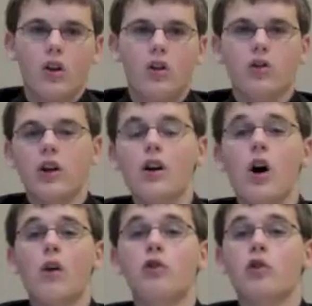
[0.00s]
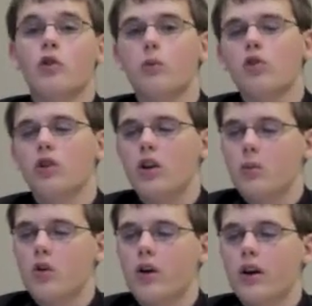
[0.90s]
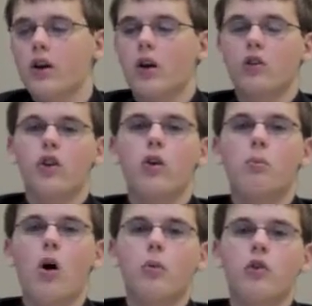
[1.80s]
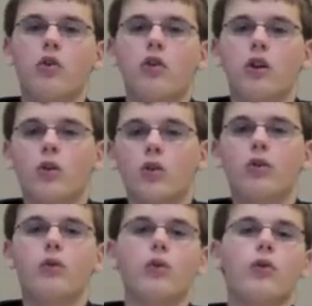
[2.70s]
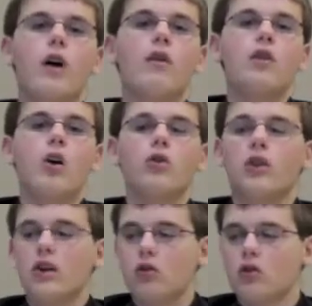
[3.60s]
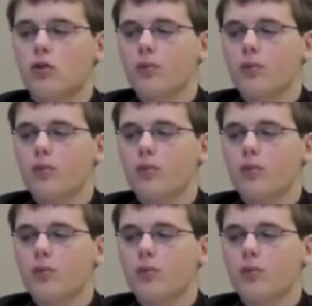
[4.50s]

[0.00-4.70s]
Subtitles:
The state officers of Michigan DeMolay are selling bumper stickers for $5 each.